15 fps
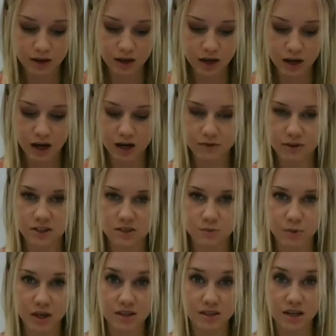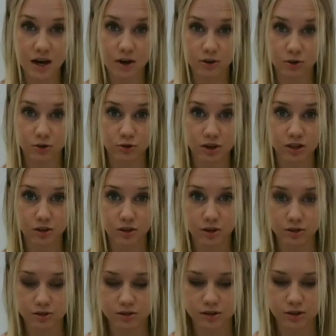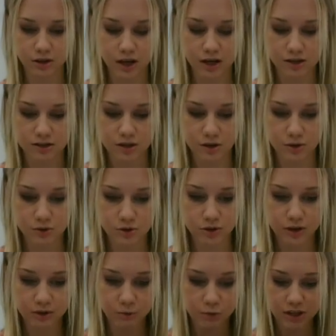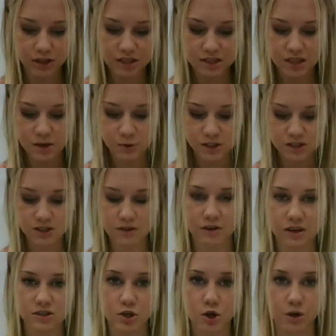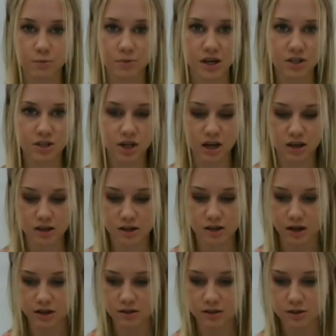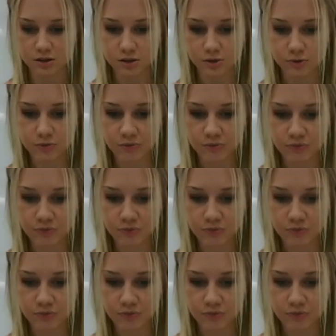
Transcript: it kind of explains how the creek looked okay so you can really sequence the events on page 89 too